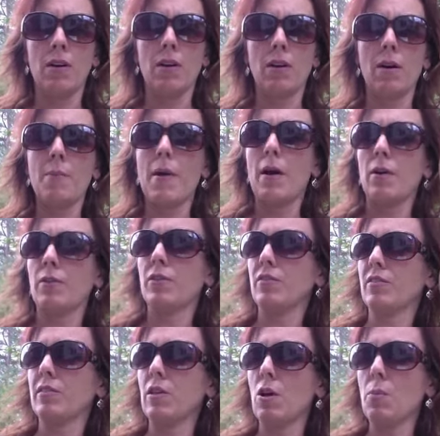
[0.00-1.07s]
about the
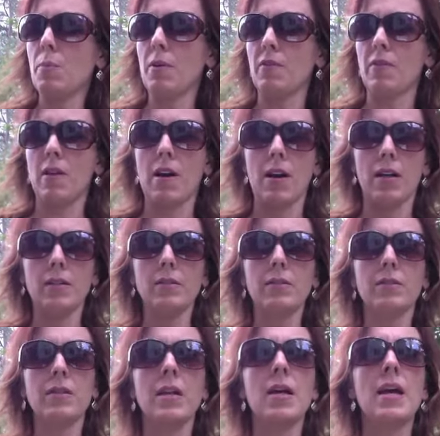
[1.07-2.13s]
slope of lines,